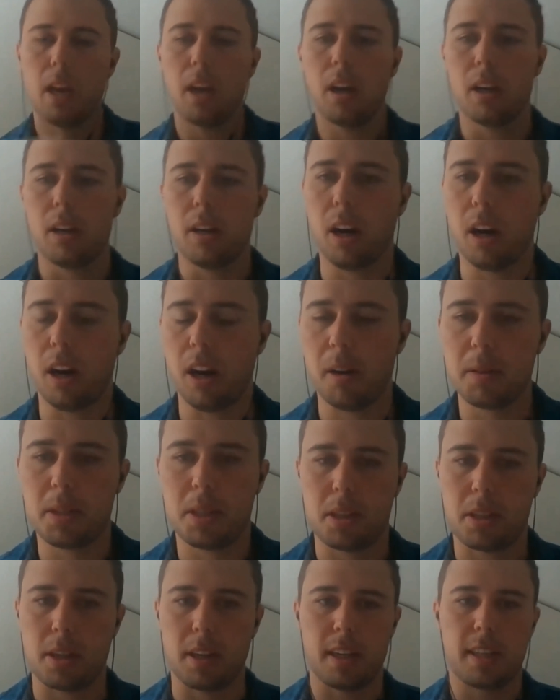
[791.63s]
No, I was
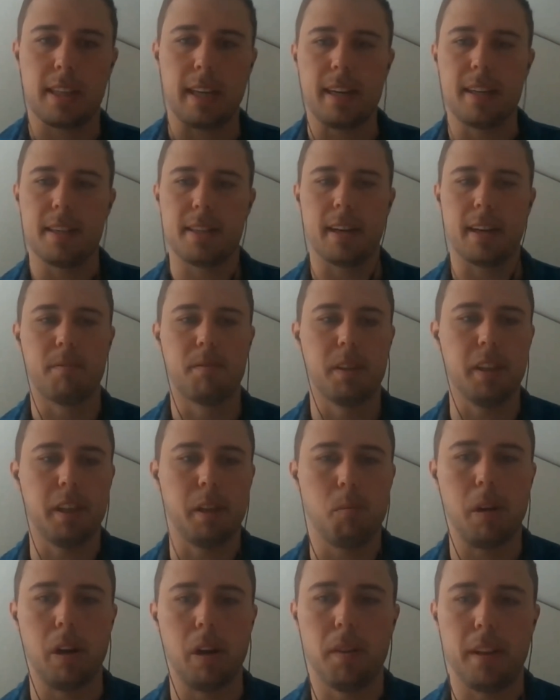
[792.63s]
just going to say he's done
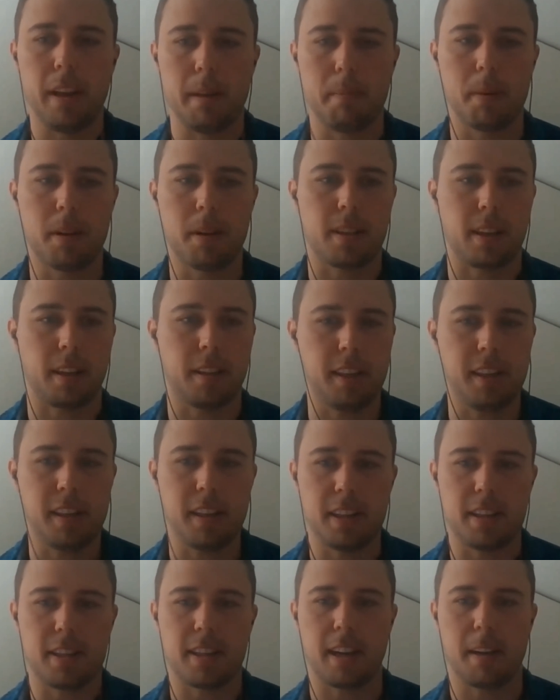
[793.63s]
really well there, because I think
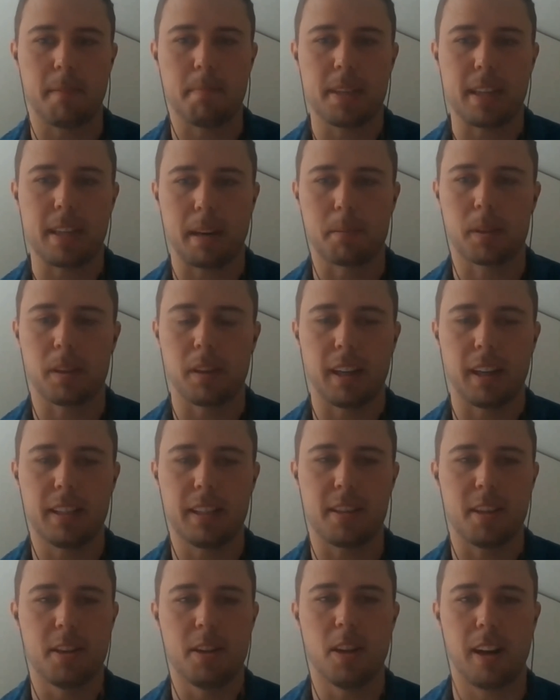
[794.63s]
he's
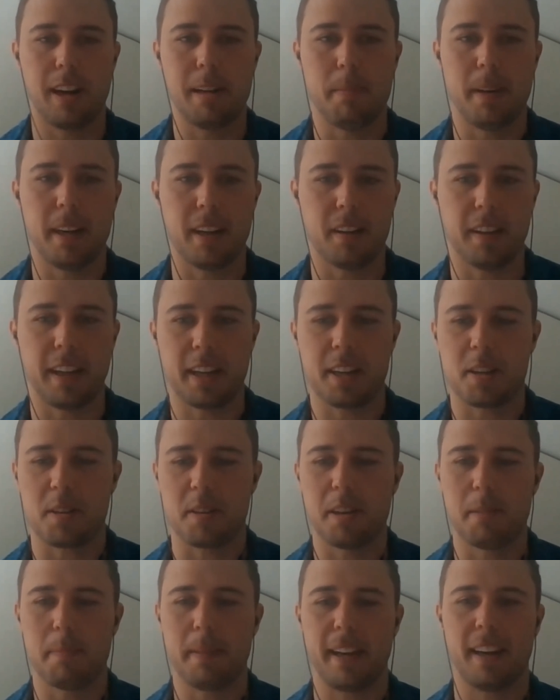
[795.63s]
summarised a 90-minute
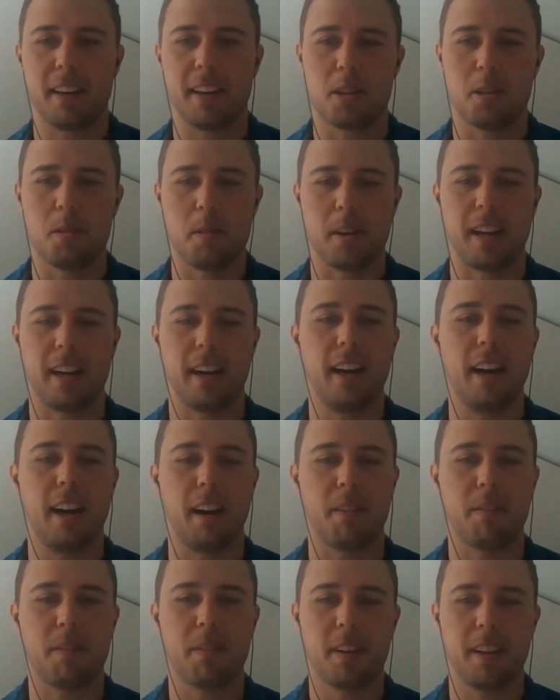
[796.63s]
lecture in about
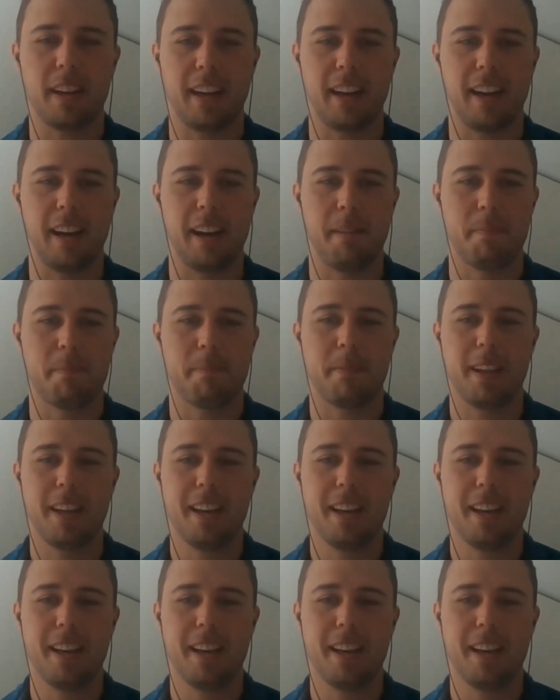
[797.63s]
2.5.